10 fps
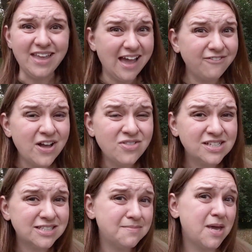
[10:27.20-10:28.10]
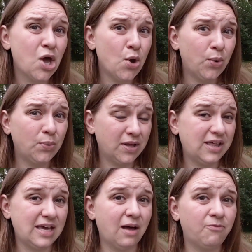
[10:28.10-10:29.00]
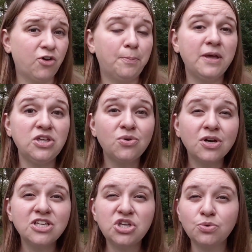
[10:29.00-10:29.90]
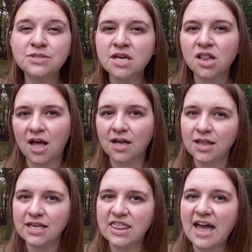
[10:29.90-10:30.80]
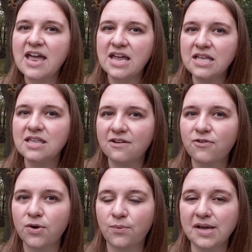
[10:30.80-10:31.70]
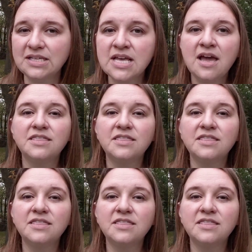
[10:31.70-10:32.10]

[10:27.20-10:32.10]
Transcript: I found this to be really helpful, but you could use a clock like that in different ways.